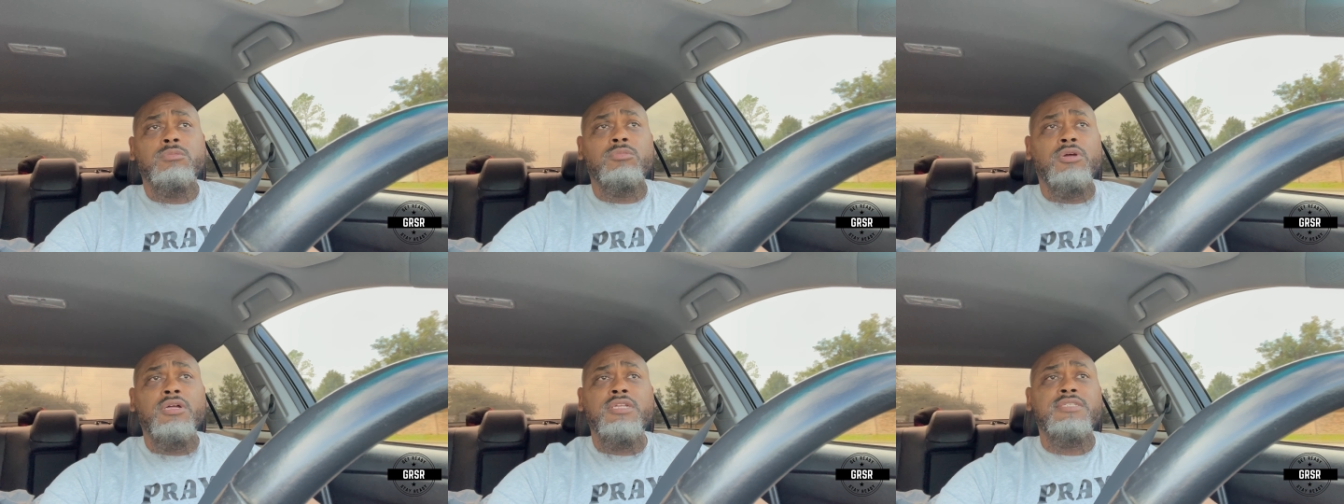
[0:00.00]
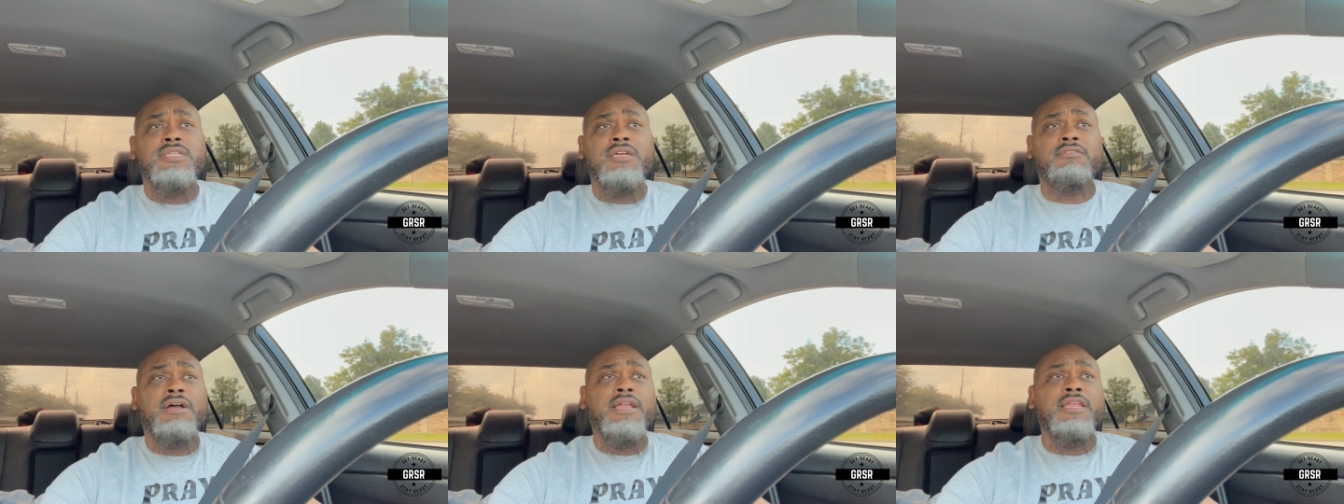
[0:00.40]
We're going to
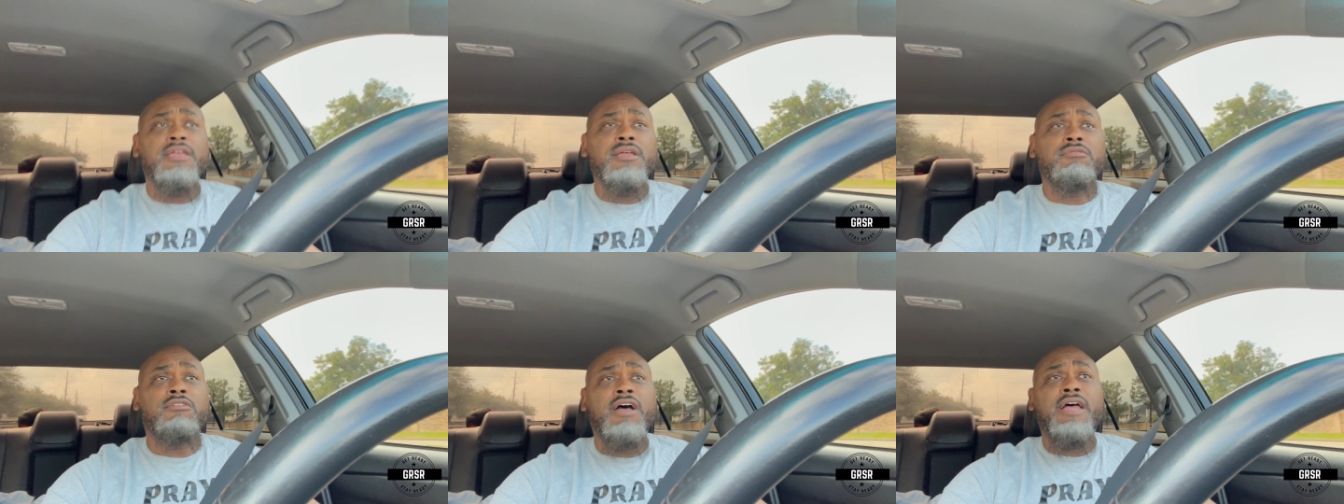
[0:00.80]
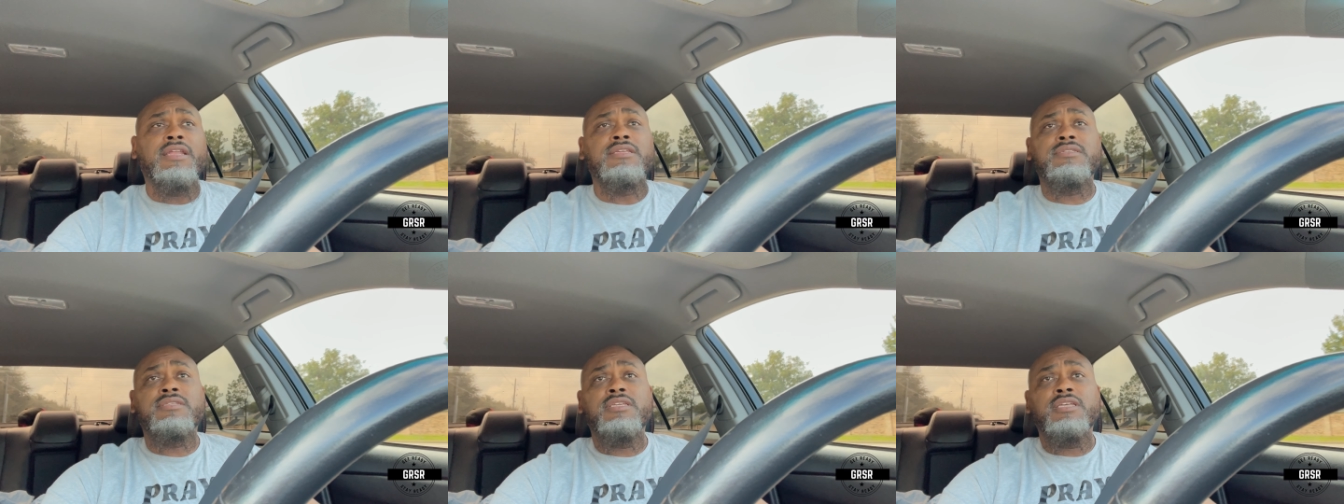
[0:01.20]
stay right here and ride
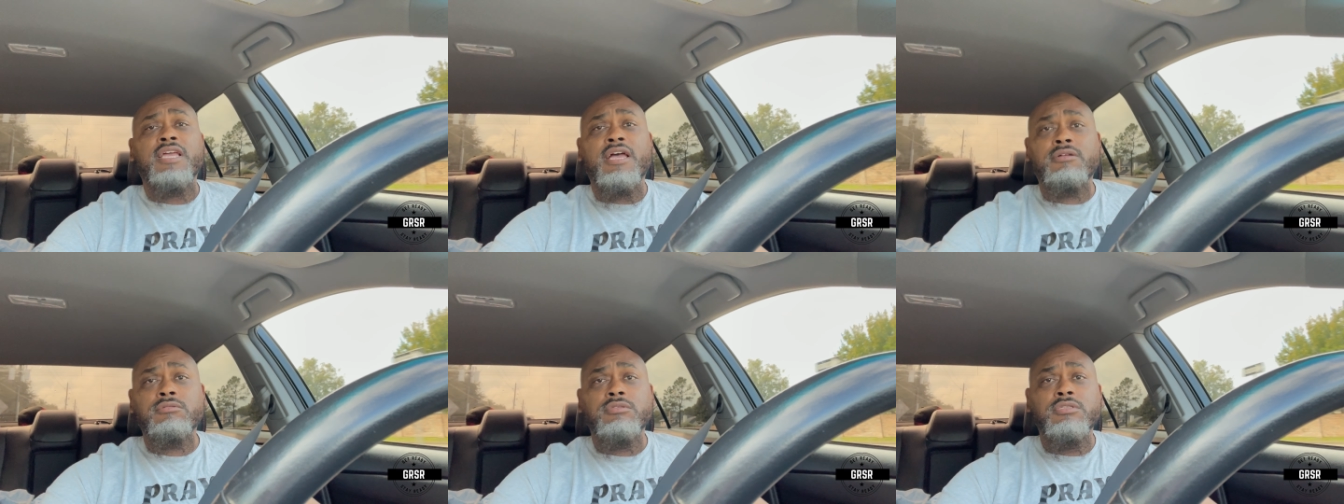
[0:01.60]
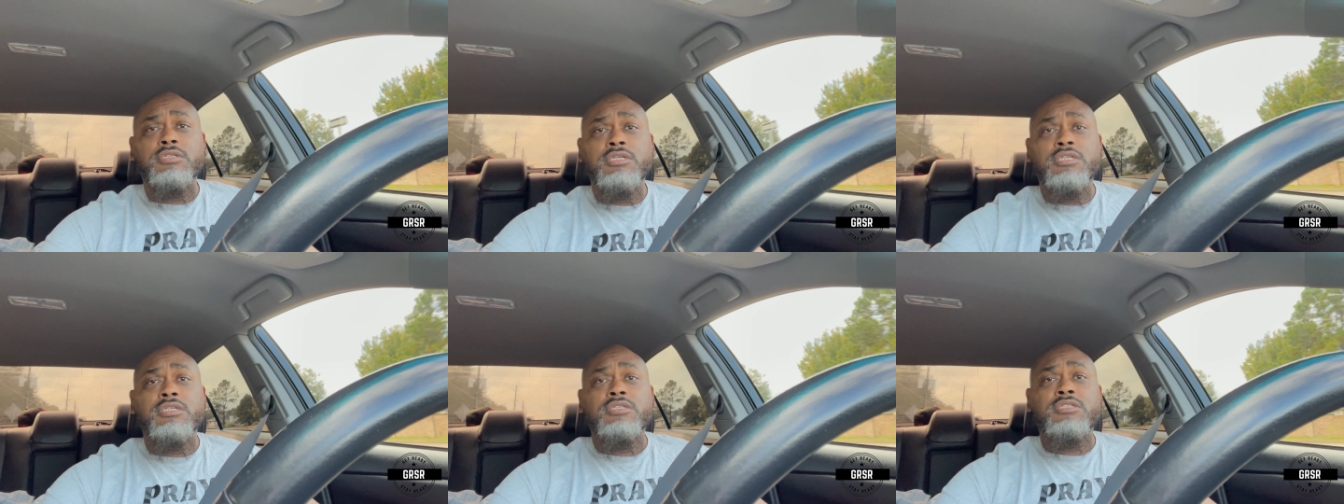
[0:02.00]
this thing out,
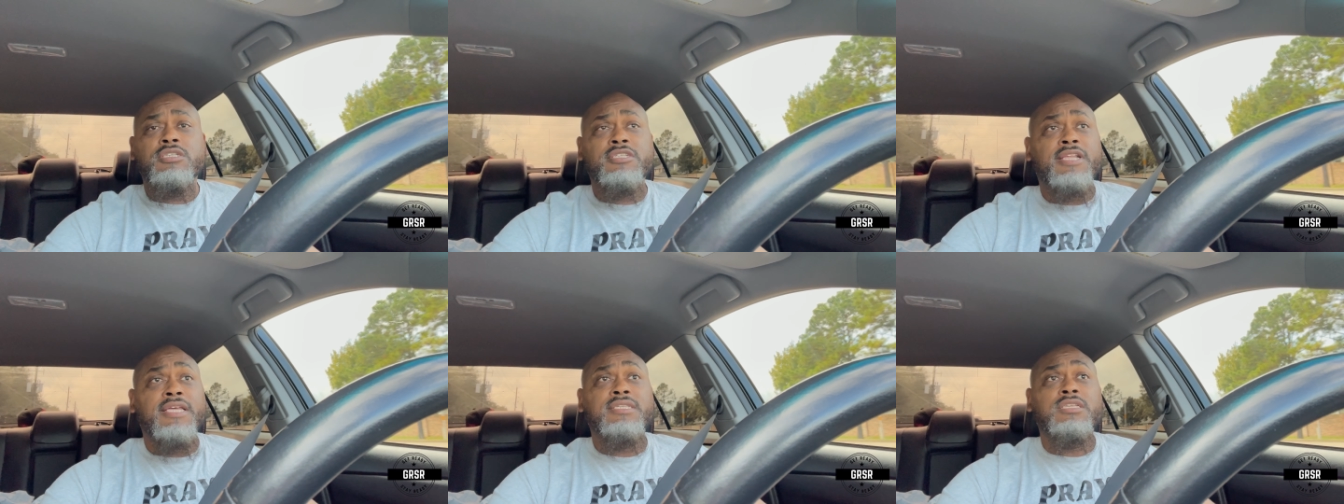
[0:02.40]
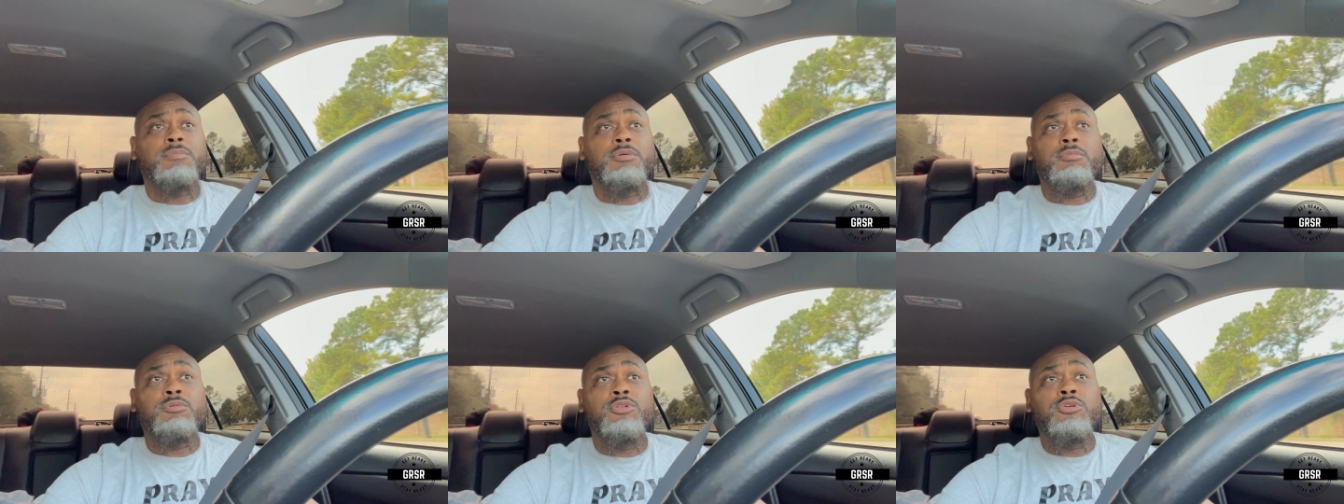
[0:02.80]
just like some
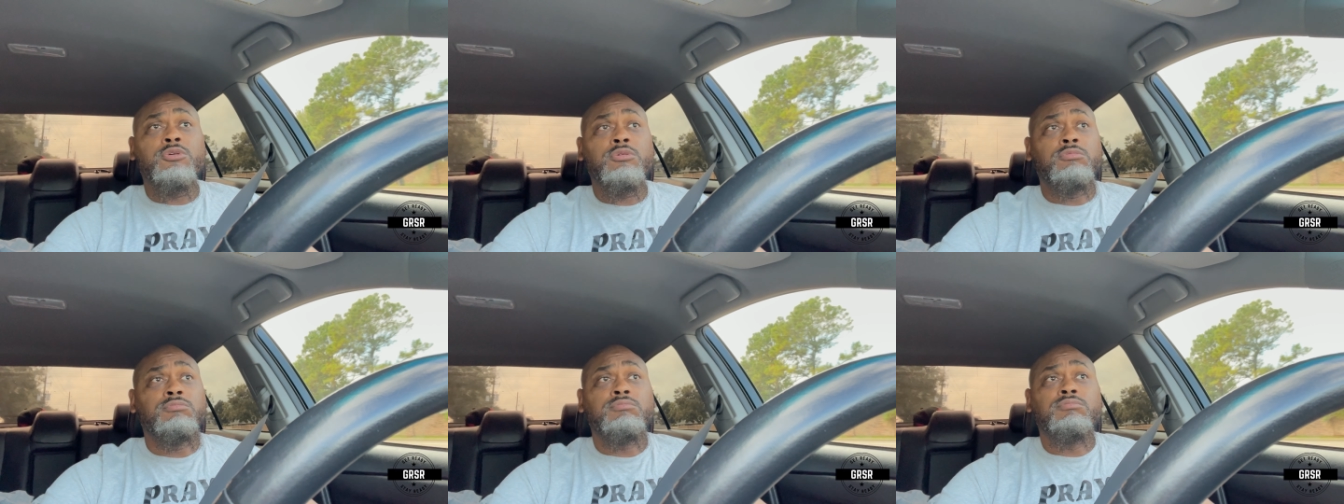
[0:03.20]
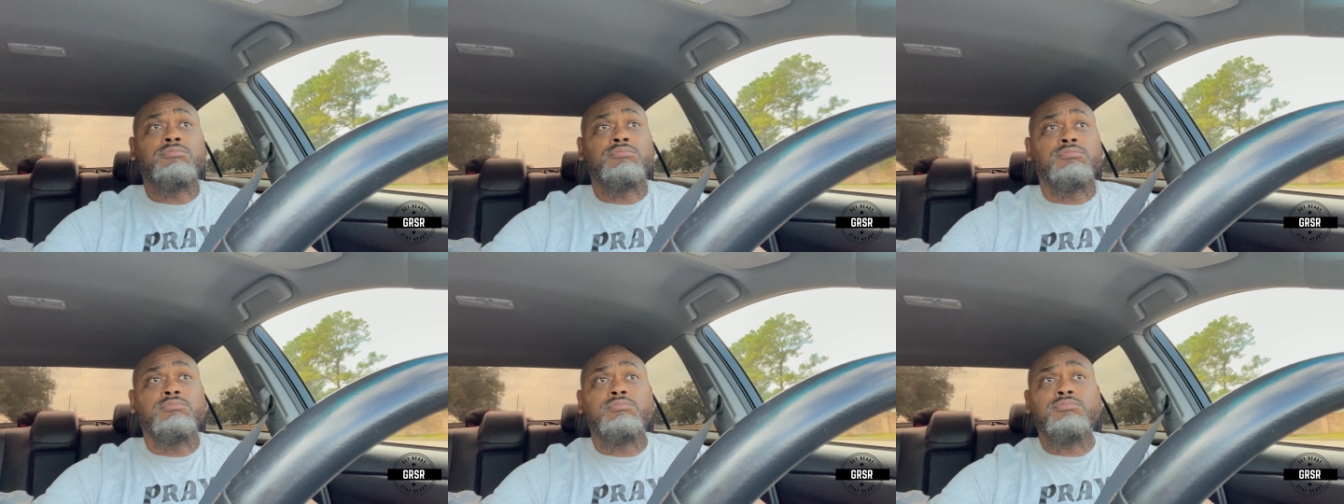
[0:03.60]
people do
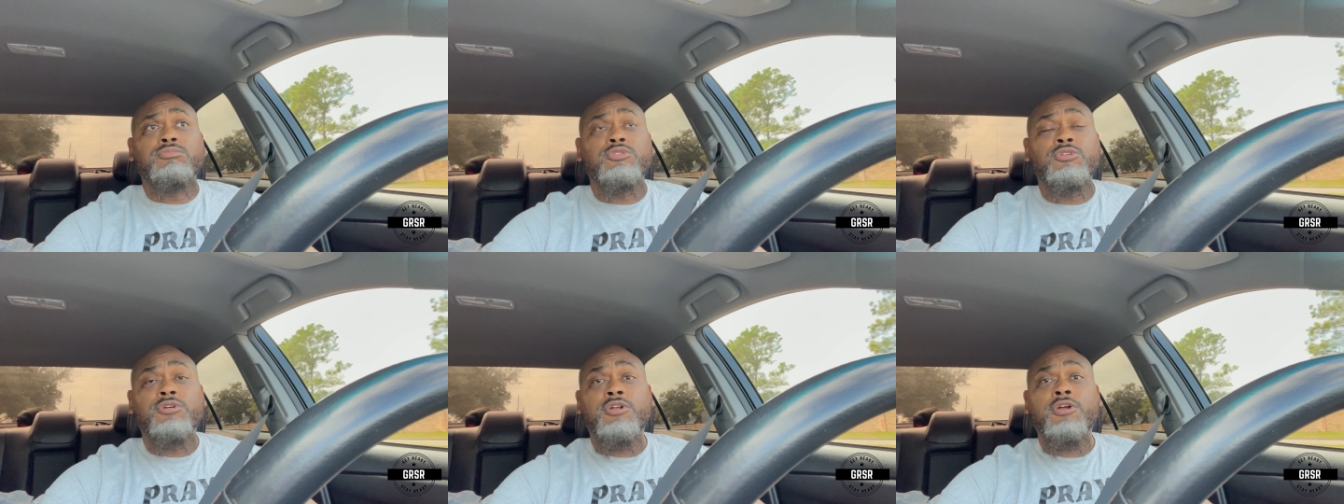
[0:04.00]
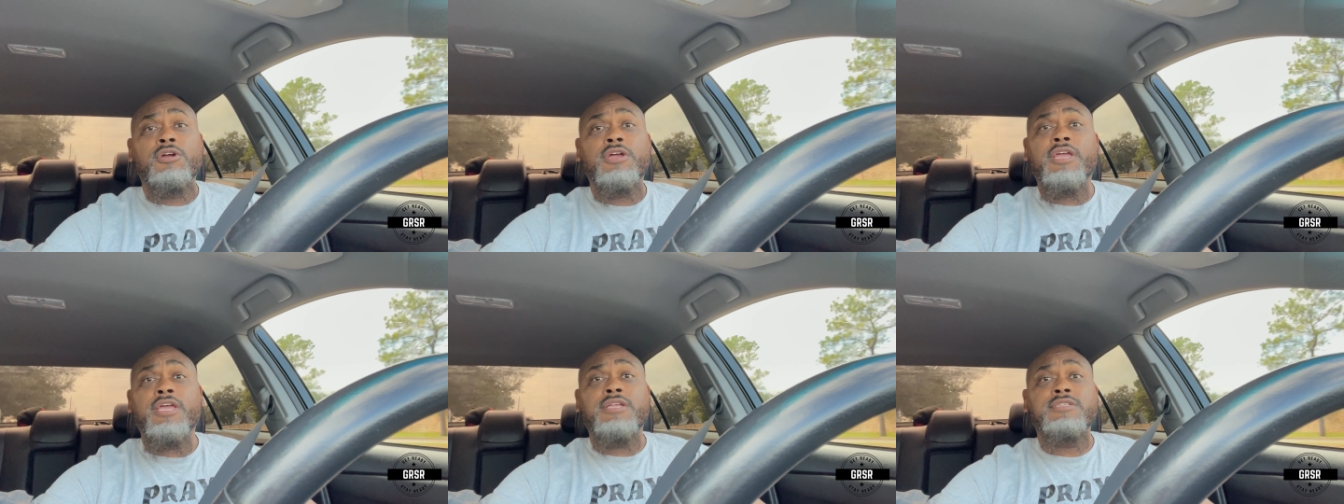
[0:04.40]
during
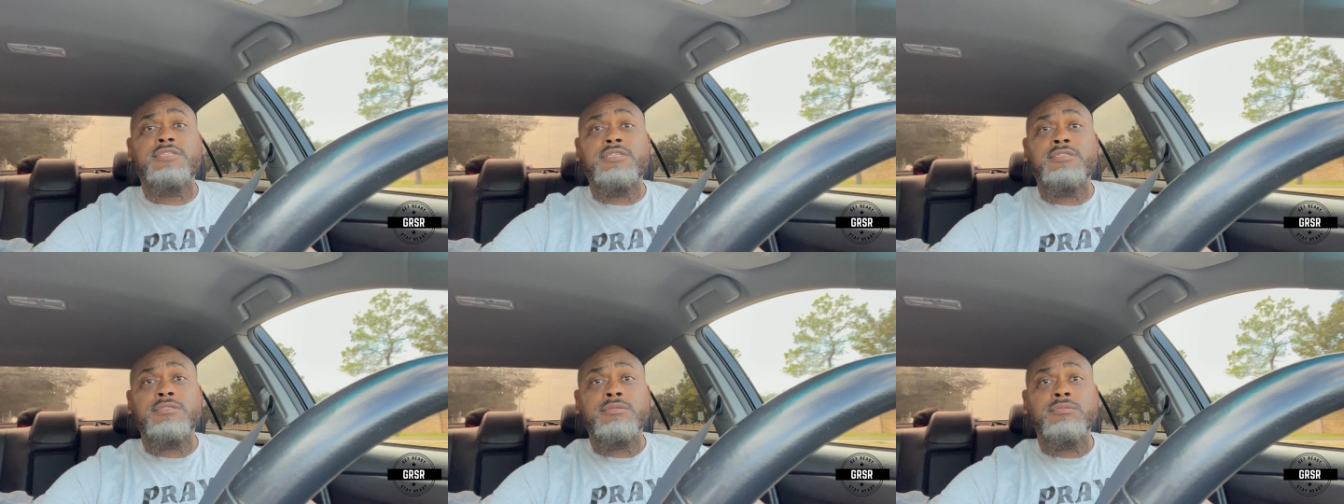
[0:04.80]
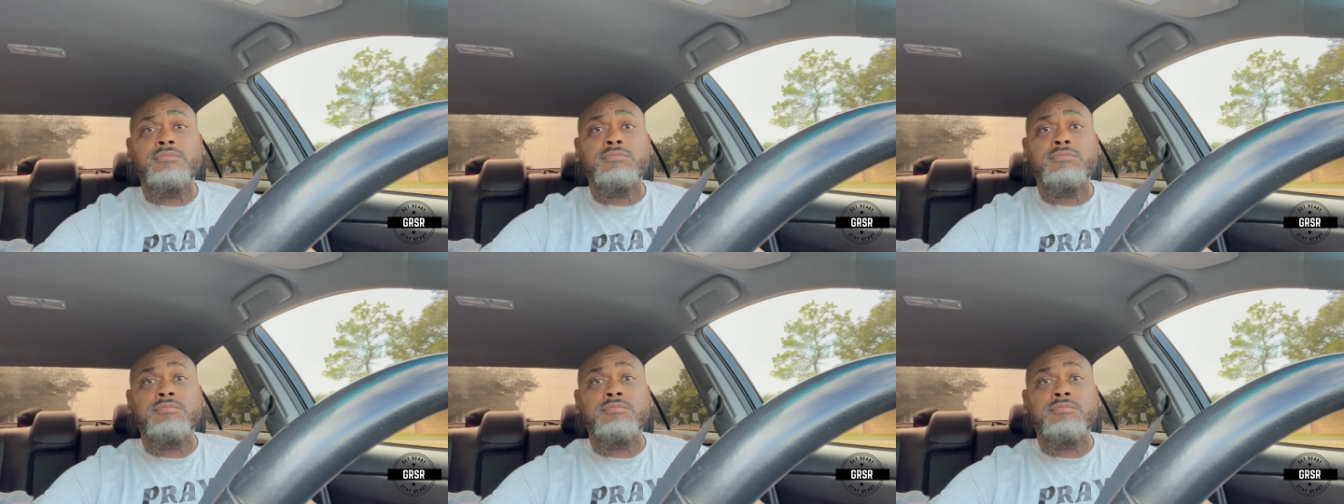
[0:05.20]
hurricane season.